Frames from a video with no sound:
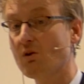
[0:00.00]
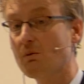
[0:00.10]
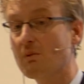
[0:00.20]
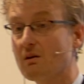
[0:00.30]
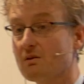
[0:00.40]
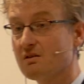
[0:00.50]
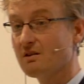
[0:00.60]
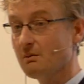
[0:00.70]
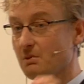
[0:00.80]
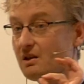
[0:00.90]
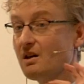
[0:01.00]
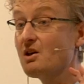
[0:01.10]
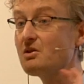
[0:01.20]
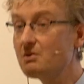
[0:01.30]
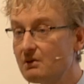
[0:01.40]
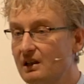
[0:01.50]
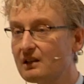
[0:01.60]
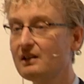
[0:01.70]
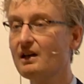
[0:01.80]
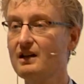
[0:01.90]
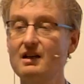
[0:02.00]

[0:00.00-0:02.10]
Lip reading: of all Americans can be uniquely